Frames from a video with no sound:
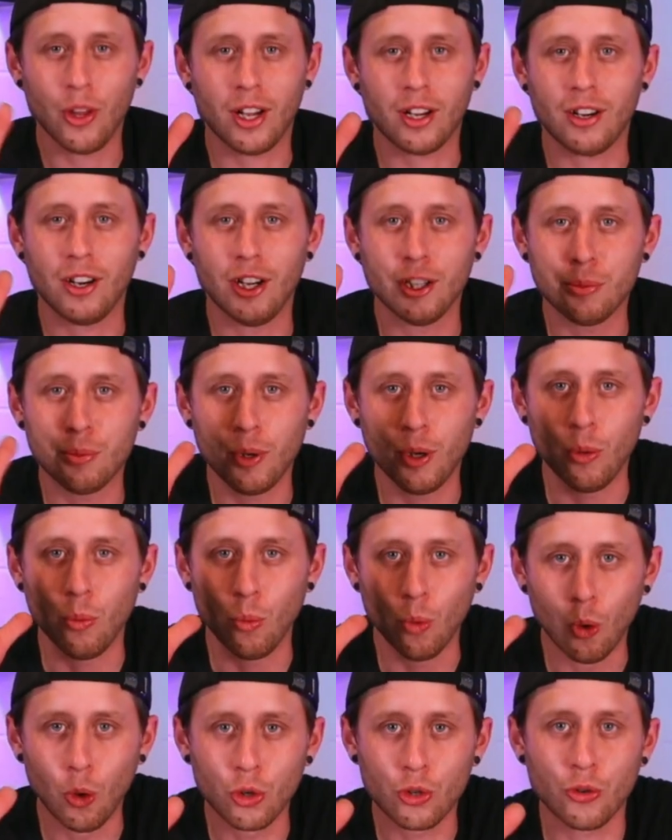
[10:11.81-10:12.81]
That guy's putting
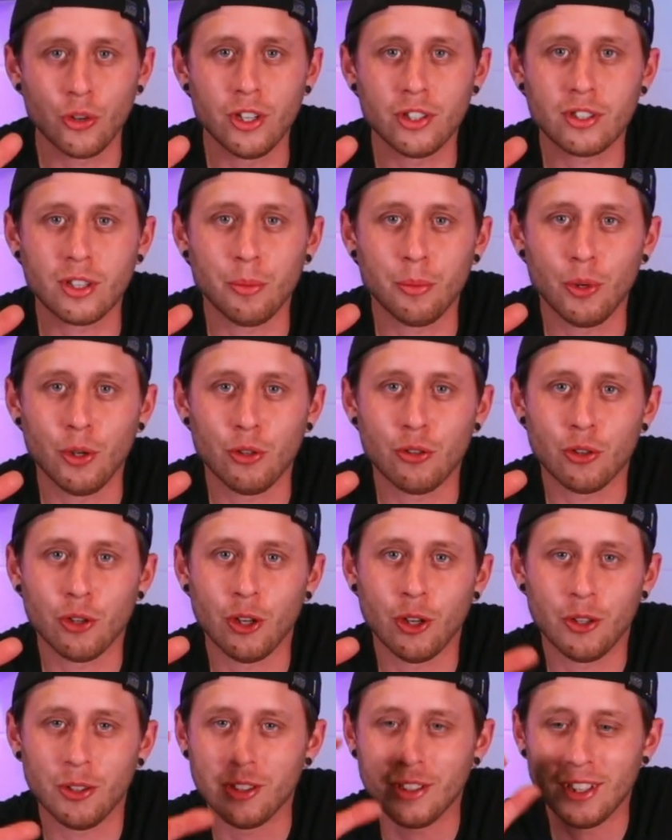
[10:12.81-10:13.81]
water in his
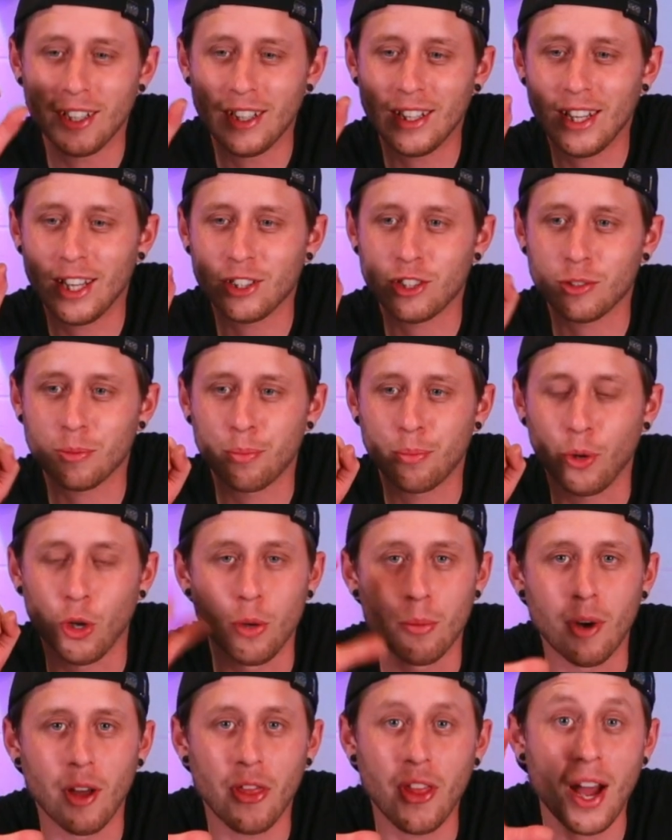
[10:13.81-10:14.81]
computer," and that just
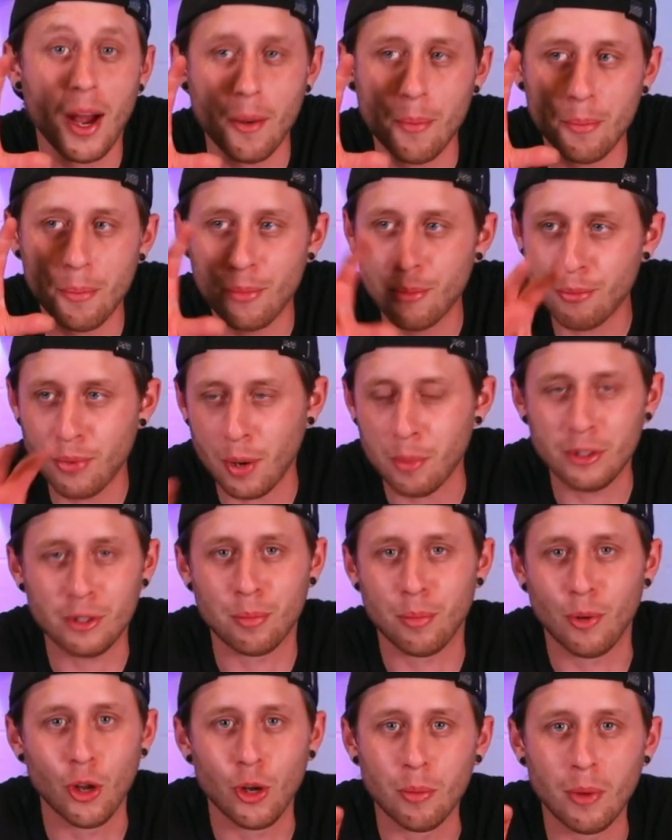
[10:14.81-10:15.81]
blew my that premise
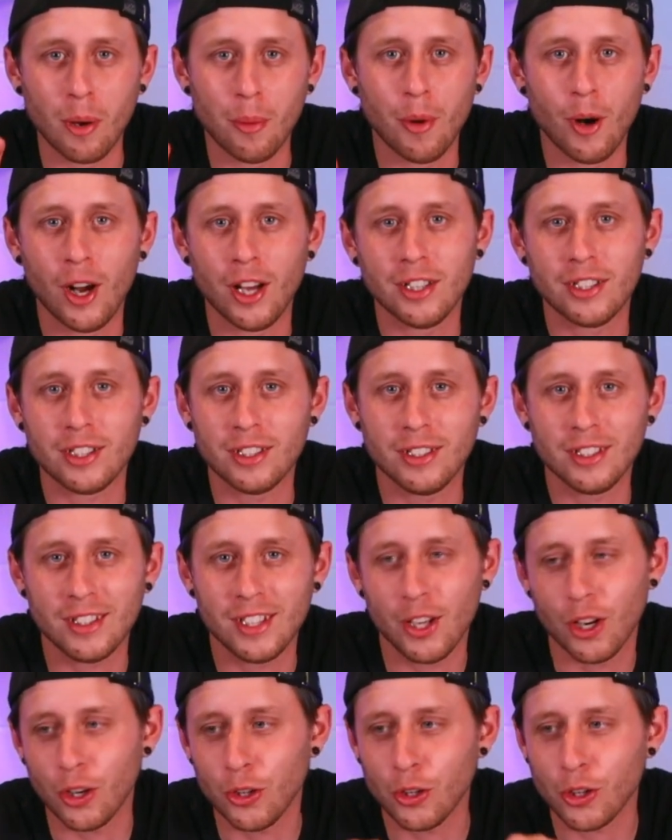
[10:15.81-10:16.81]
blew my mind and
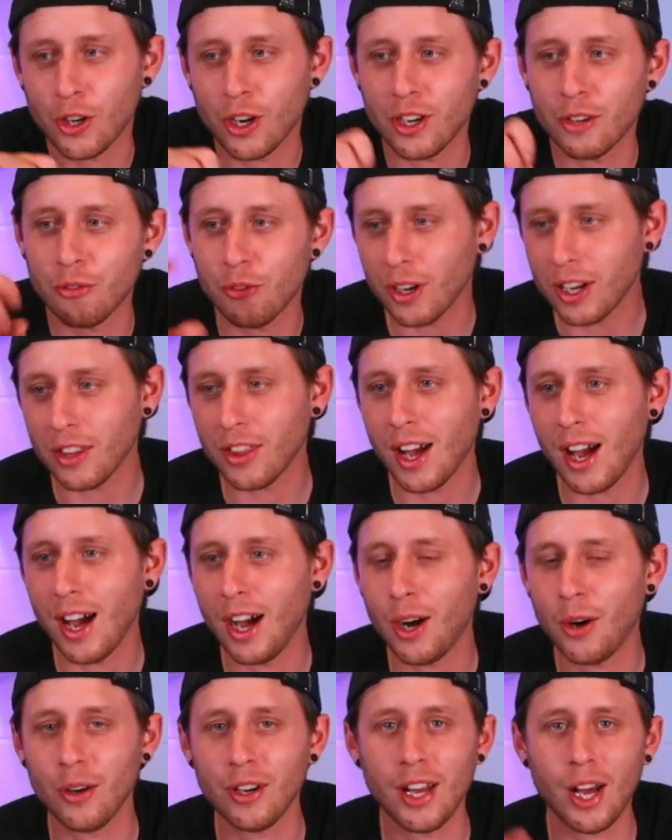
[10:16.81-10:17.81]
you know you kind of figure that
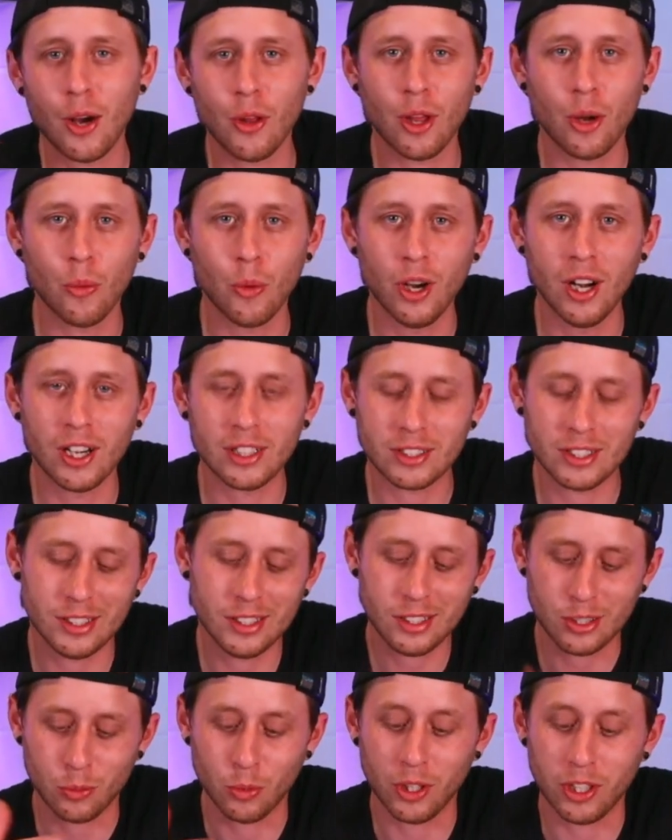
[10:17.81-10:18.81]
out and how that works and
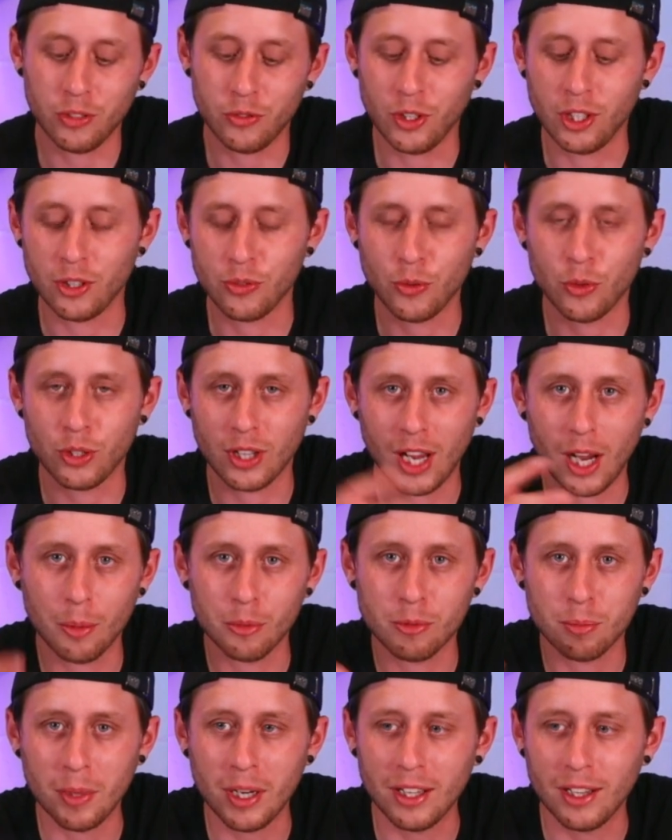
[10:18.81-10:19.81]
this is what this video is for to
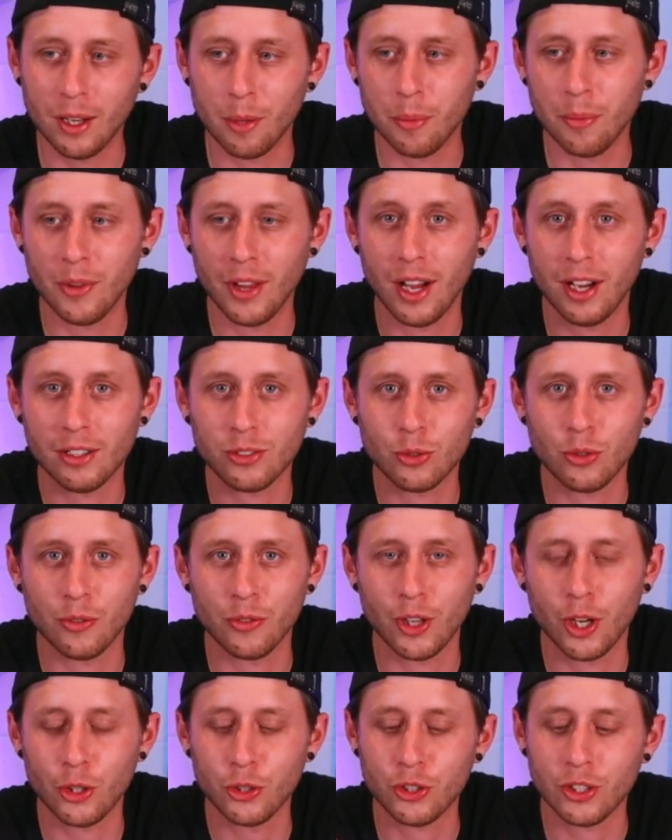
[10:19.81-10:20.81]
help speed up that sort
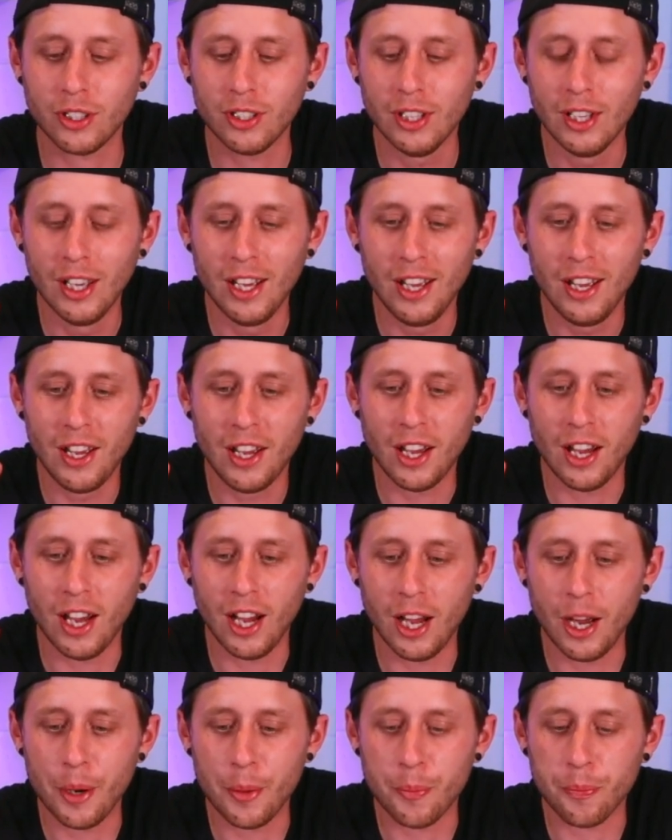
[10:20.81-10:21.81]
of notion
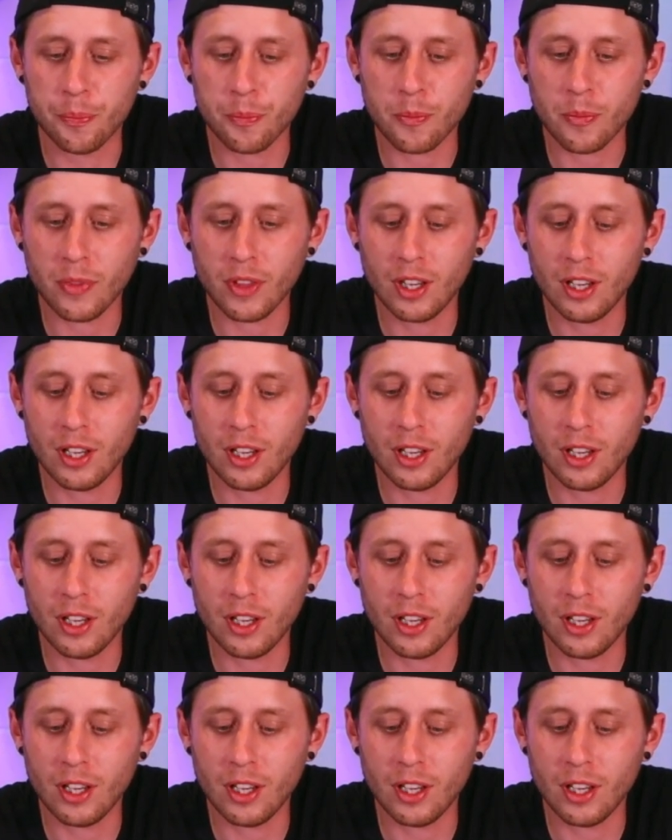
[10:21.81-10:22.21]
um,